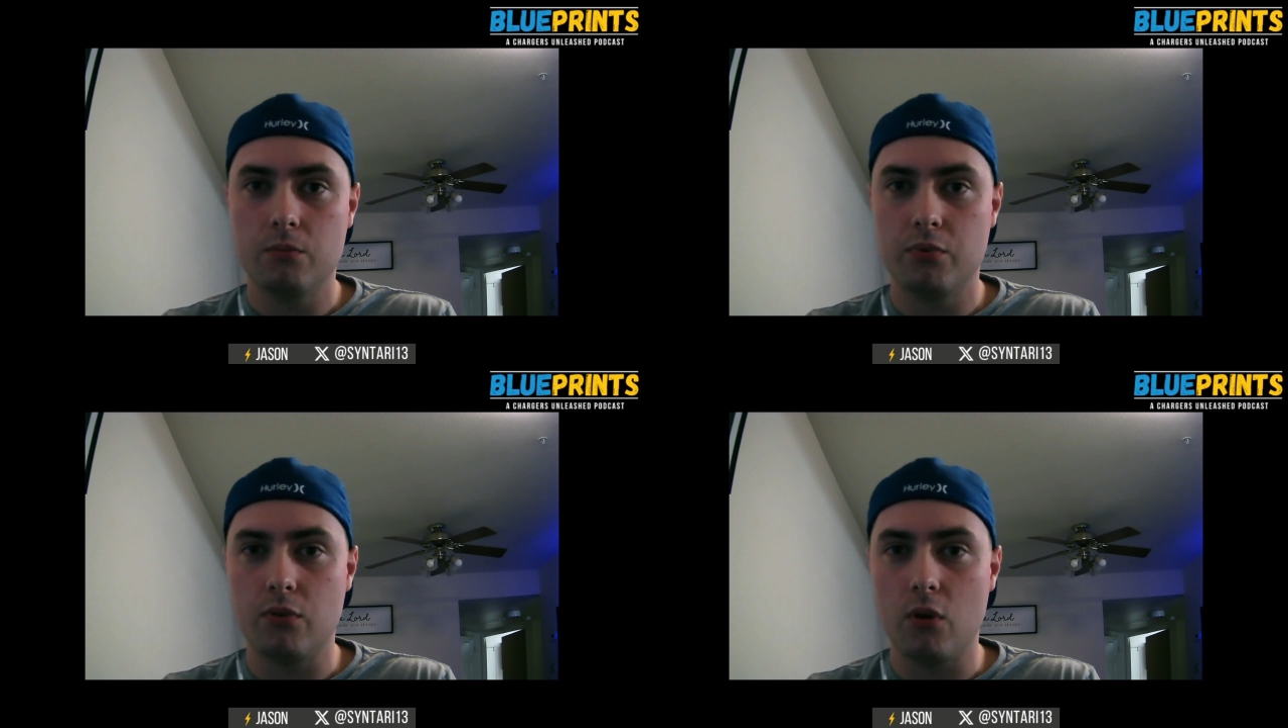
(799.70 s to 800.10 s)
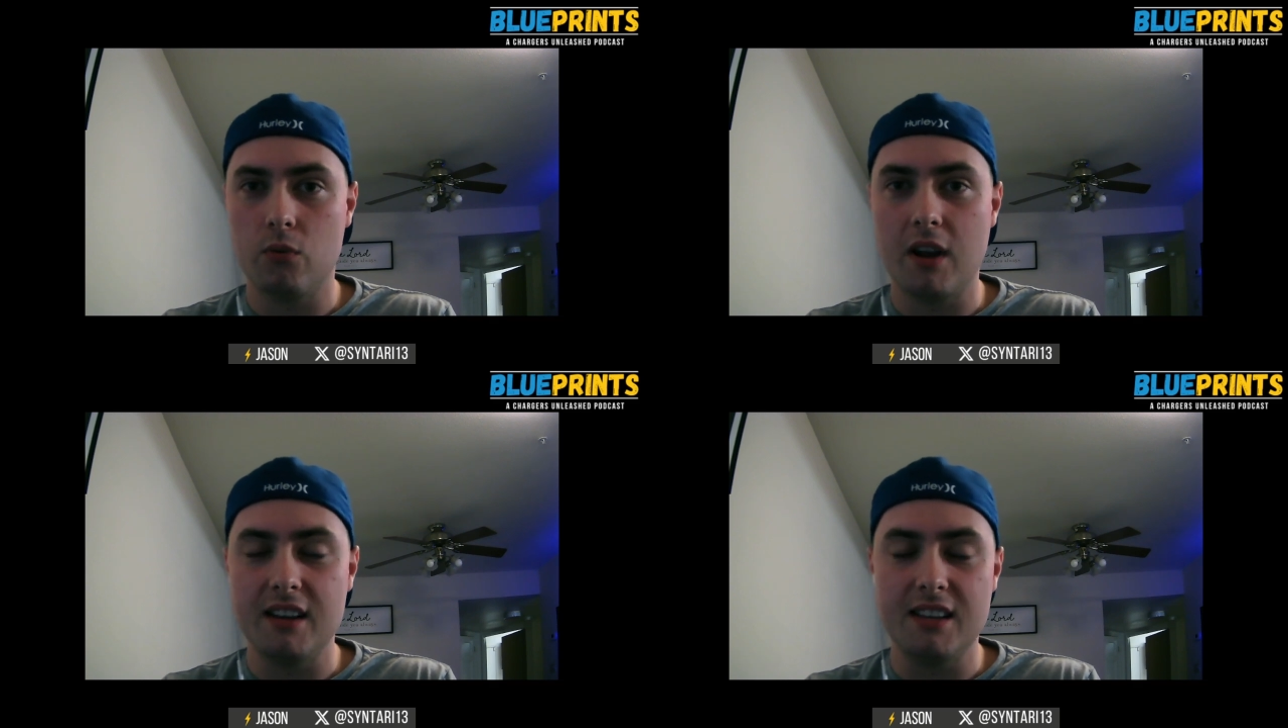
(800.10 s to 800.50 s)
pro
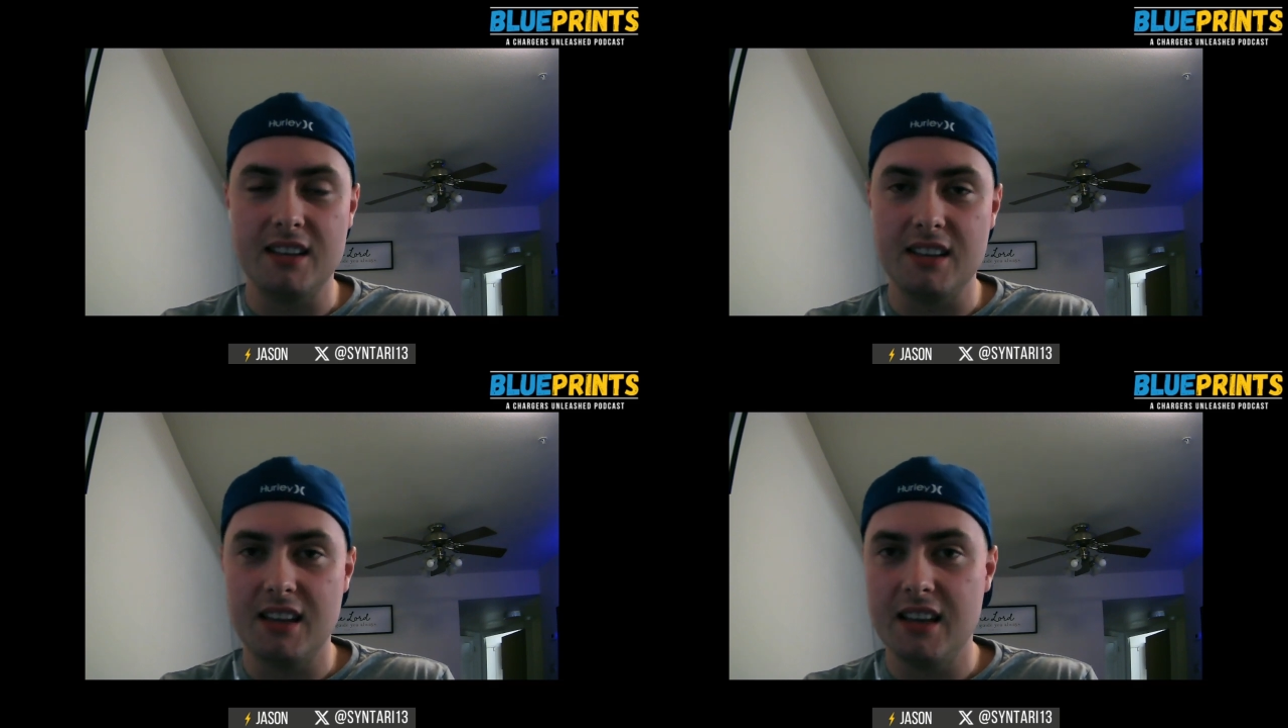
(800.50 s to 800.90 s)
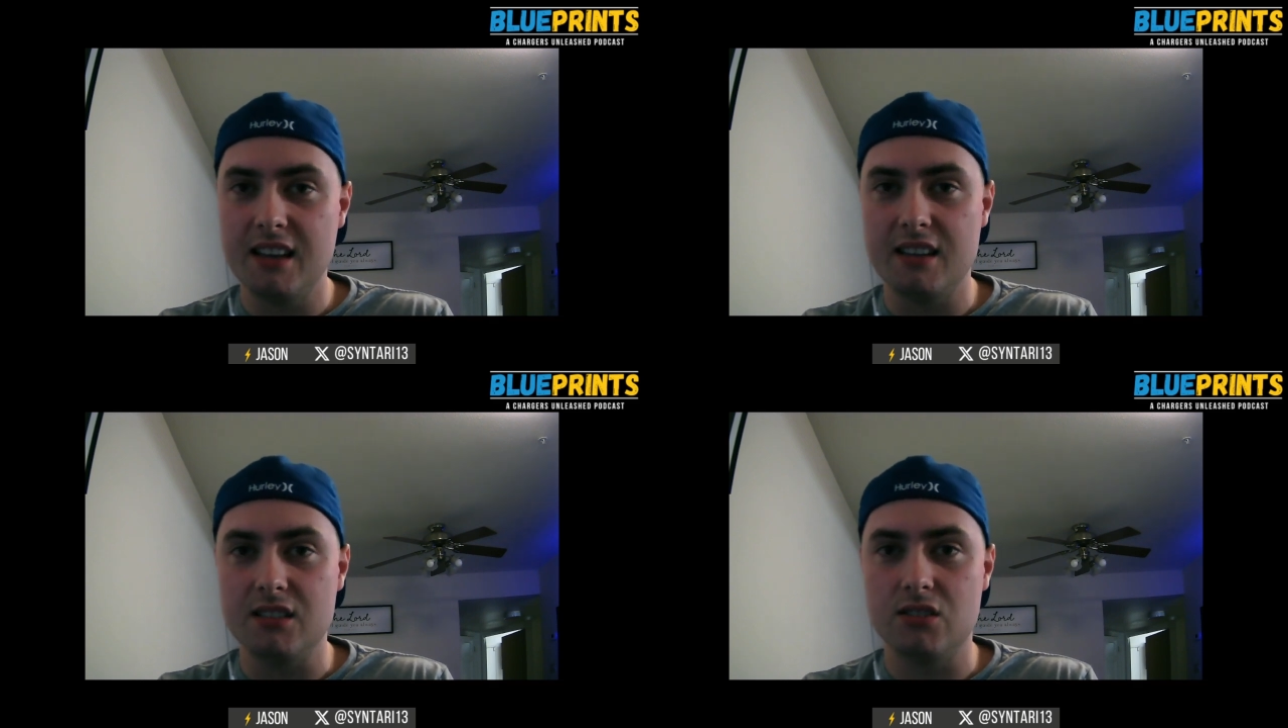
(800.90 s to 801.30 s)
ready he
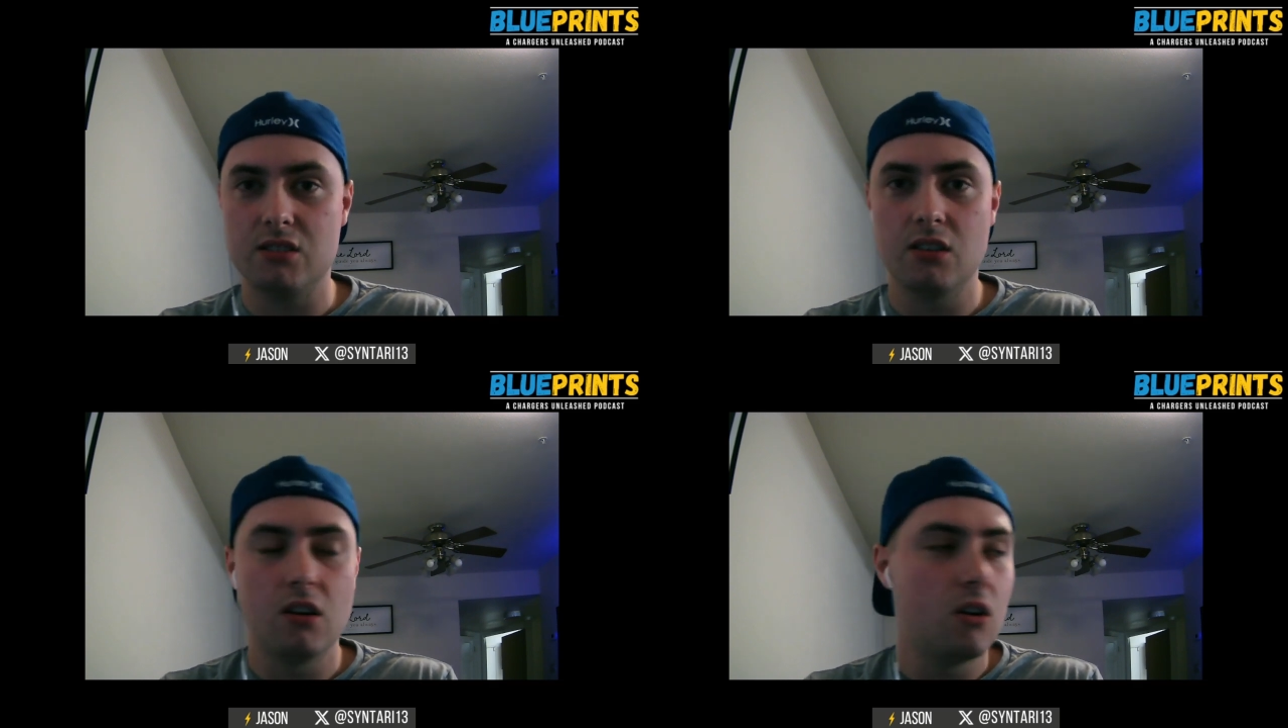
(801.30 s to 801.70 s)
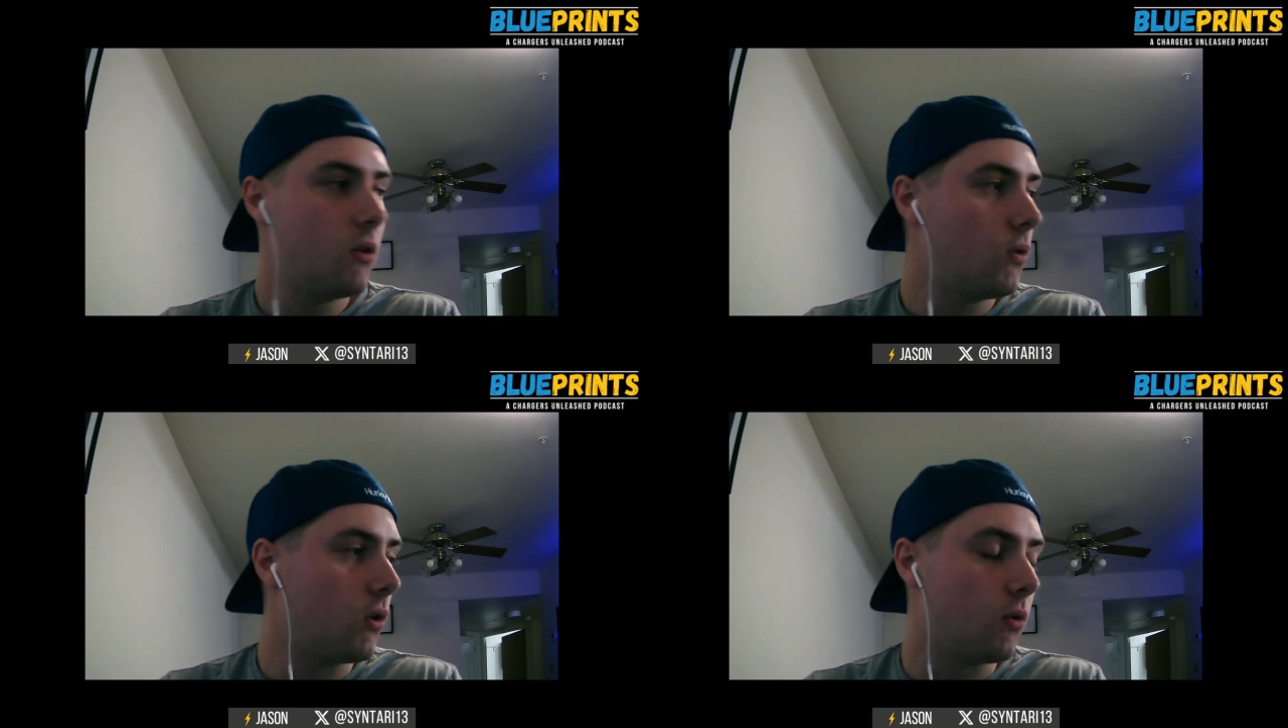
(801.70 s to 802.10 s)
is
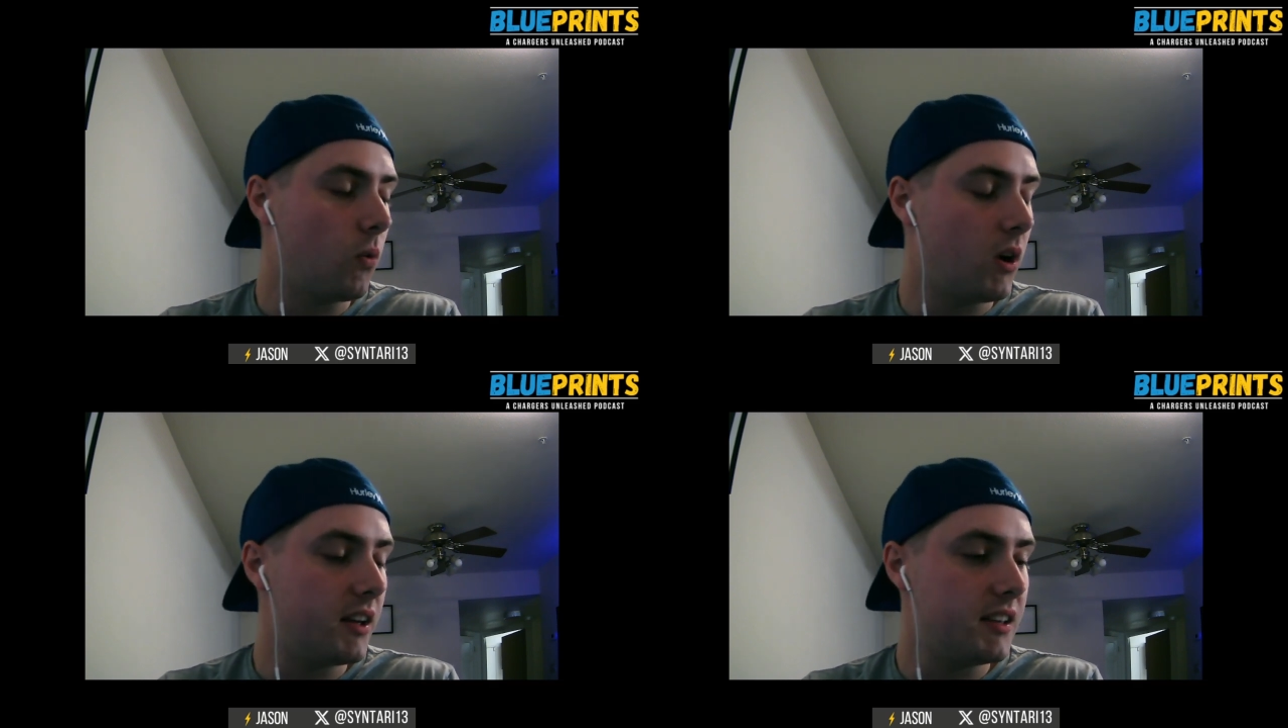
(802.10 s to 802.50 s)
or what